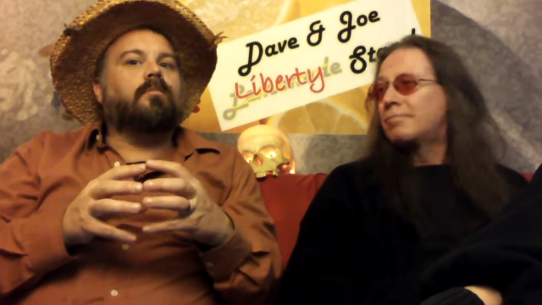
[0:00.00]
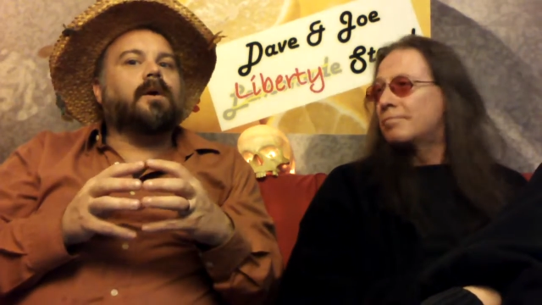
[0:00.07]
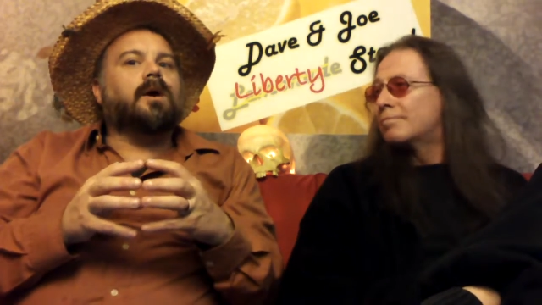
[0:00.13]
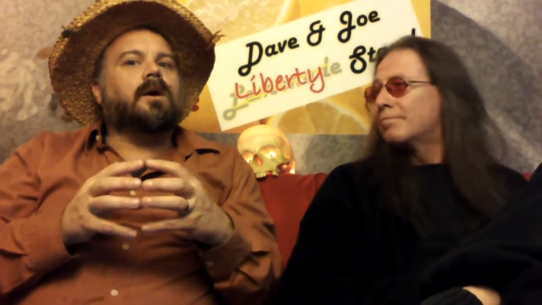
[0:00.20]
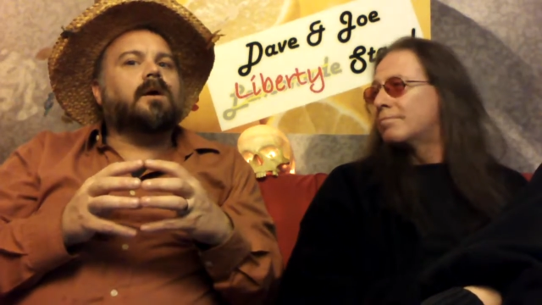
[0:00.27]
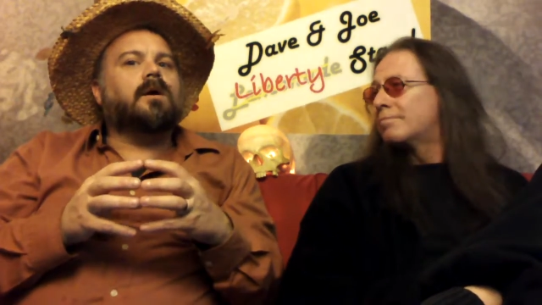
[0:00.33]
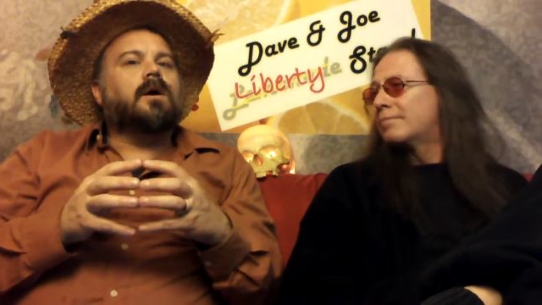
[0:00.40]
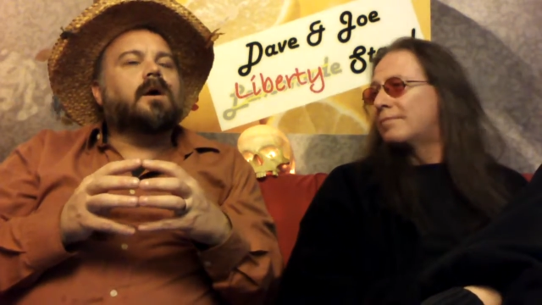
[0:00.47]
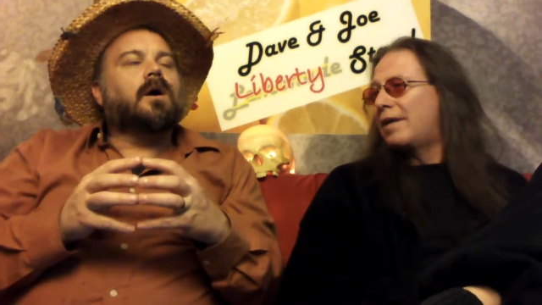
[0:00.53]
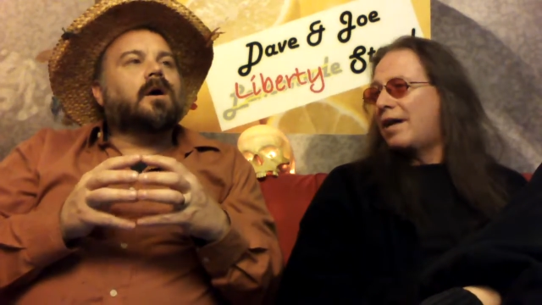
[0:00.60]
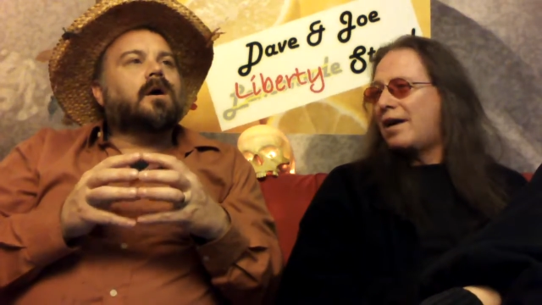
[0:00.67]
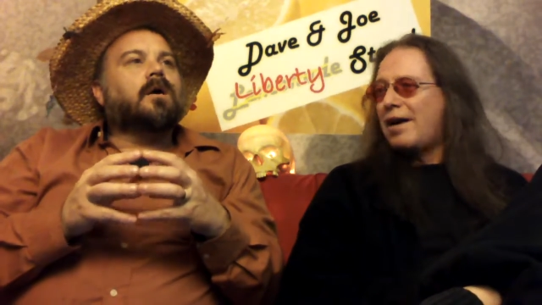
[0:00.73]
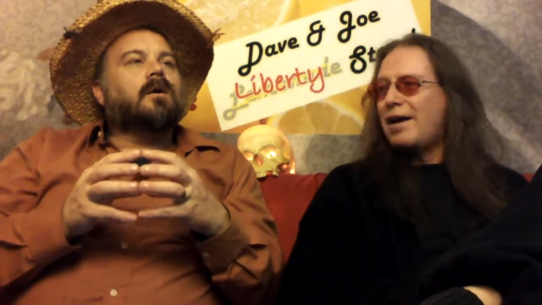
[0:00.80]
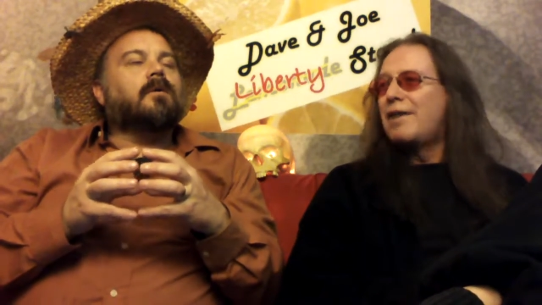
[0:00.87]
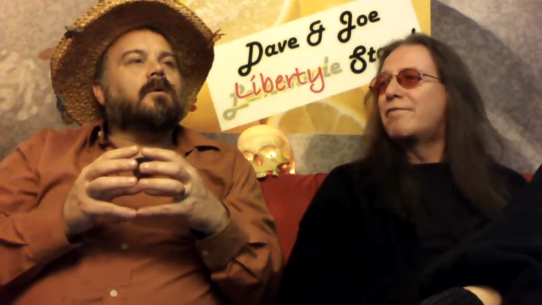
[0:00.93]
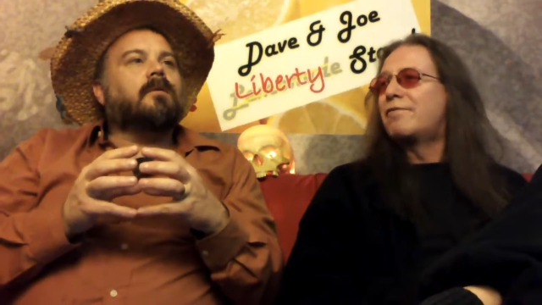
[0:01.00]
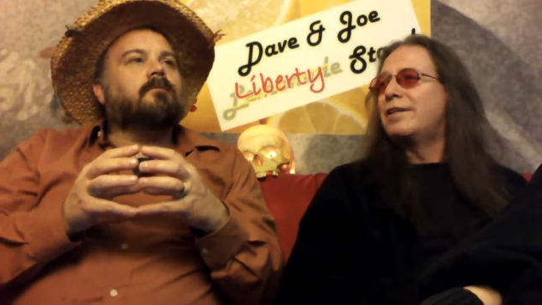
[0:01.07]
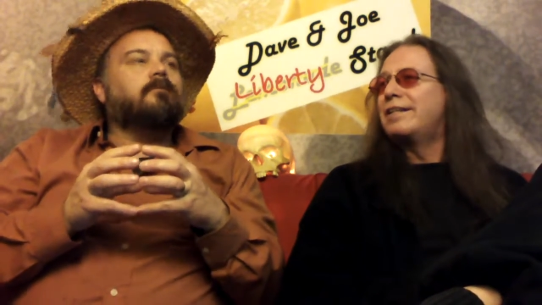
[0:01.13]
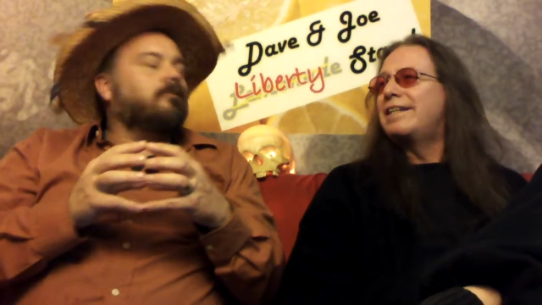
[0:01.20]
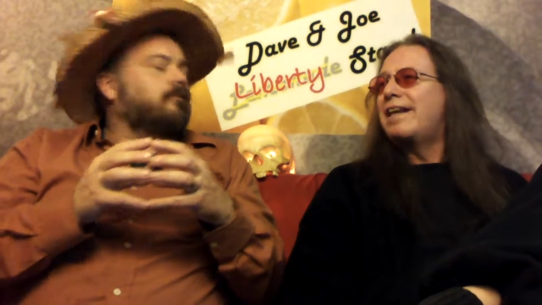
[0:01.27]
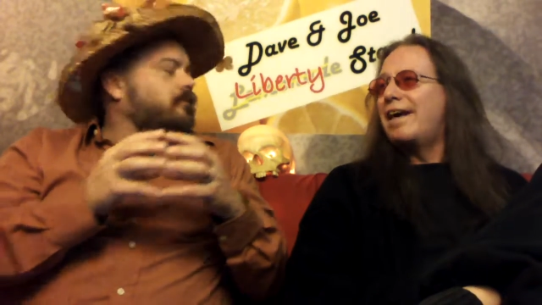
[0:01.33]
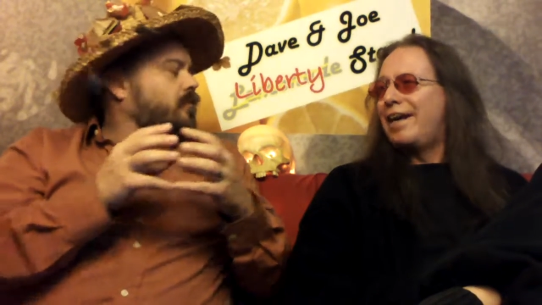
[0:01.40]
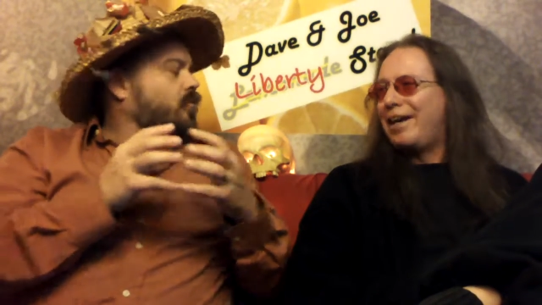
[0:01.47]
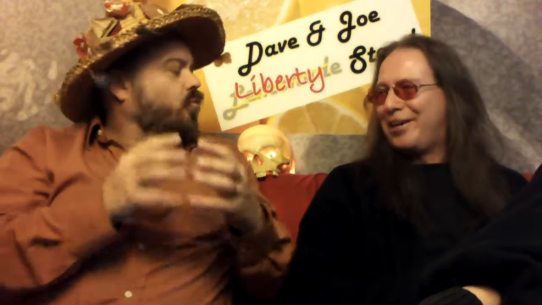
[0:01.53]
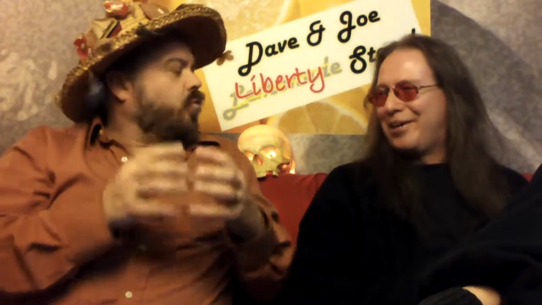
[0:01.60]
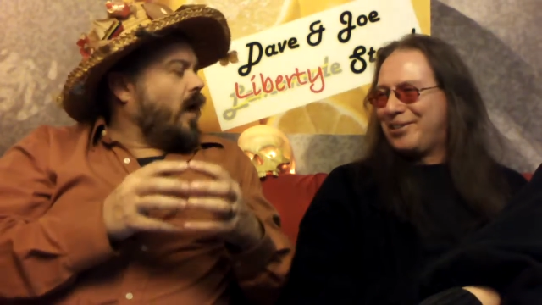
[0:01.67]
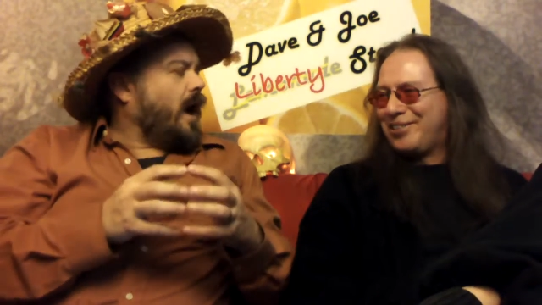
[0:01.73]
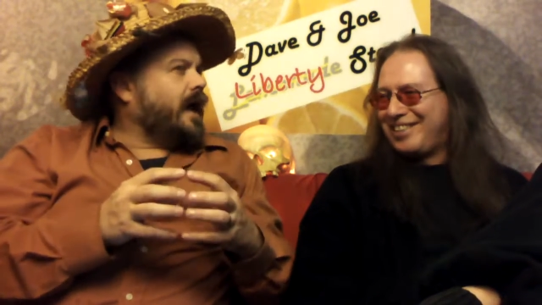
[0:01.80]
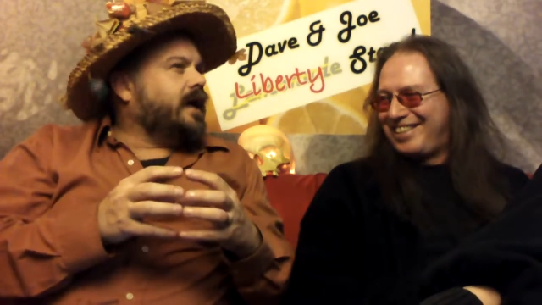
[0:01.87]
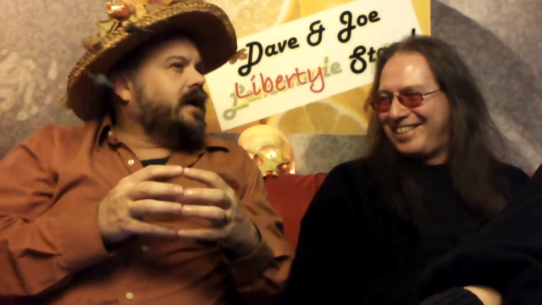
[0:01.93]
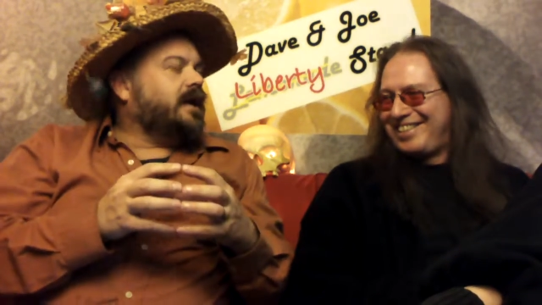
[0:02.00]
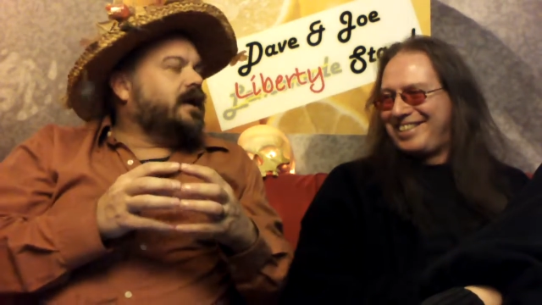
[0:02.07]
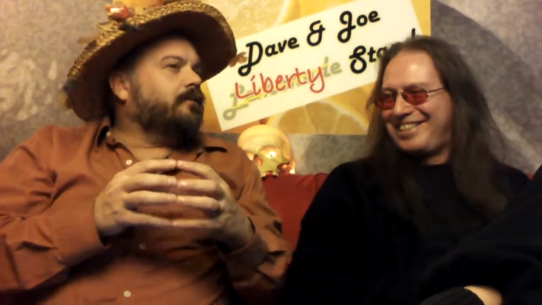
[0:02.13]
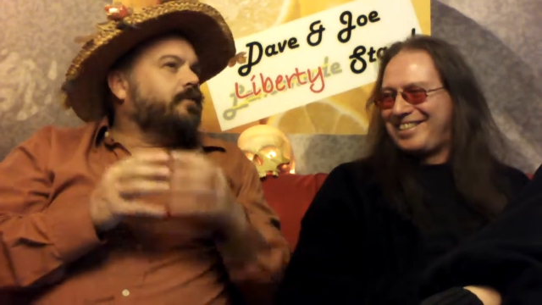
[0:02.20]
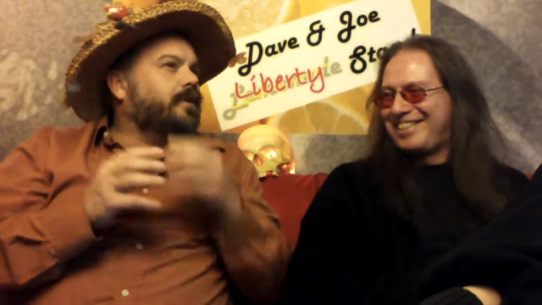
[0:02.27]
Speaker 1: but every day. Why?